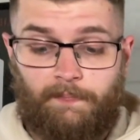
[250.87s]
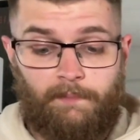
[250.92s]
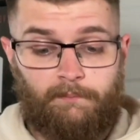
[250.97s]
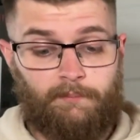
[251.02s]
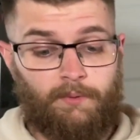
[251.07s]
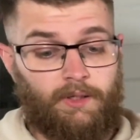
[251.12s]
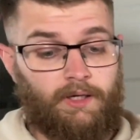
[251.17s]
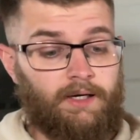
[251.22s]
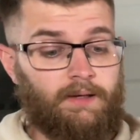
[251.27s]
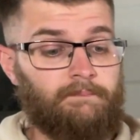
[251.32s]

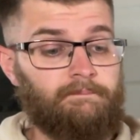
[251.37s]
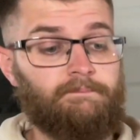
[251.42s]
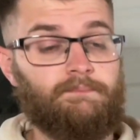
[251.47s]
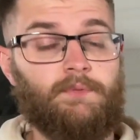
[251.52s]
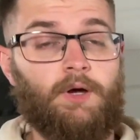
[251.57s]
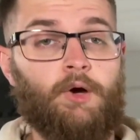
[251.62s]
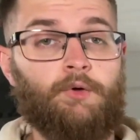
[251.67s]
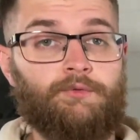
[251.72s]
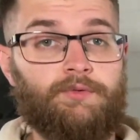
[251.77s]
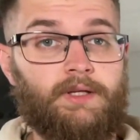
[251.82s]
But
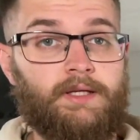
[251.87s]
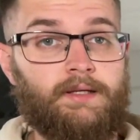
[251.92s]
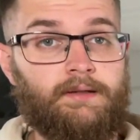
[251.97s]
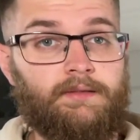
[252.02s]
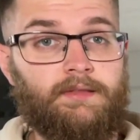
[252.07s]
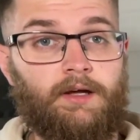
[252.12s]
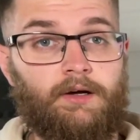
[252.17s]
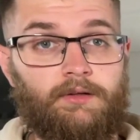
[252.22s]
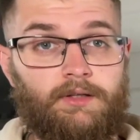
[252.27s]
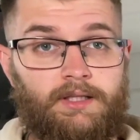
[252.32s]
hopefully
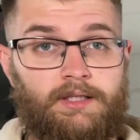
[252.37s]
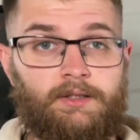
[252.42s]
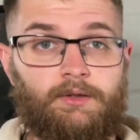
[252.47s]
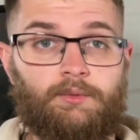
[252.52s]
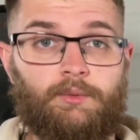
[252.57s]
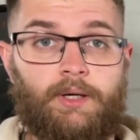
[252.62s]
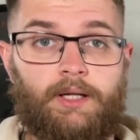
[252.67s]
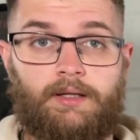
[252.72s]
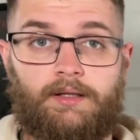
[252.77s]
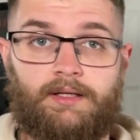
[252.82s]
they'll clean up
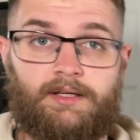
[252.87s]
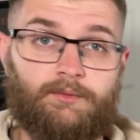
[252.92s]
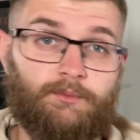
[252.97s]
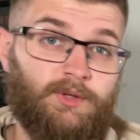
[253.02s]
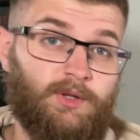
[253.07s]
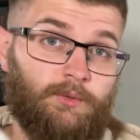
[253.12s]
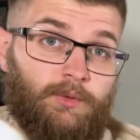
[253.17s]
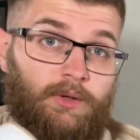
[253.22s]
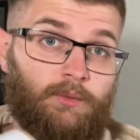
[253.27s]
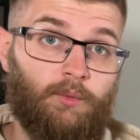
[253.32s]
well with
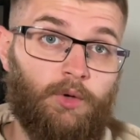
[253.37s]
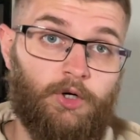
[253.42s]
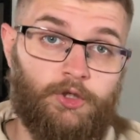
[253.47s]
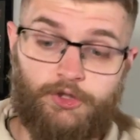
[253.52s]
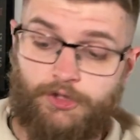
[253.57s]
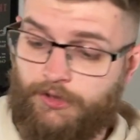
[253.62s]
a quick wash.